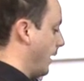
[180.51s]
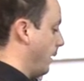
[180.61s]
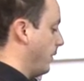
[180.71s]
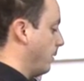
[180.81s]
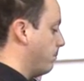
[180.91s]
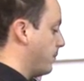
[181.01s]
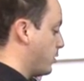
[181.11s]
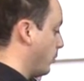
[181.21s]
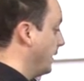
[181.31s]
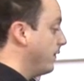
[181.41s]
happening
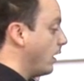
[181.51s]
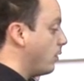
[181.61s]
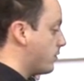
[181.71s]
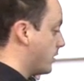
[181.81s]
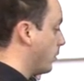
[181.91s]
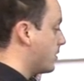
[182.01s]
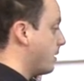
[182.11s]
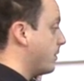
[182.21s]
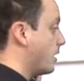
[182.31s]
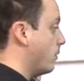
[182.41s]
between the notes, so
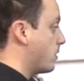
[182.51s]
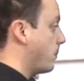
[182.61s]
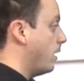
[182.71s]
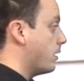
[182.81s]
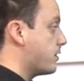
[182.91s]
semitones apart,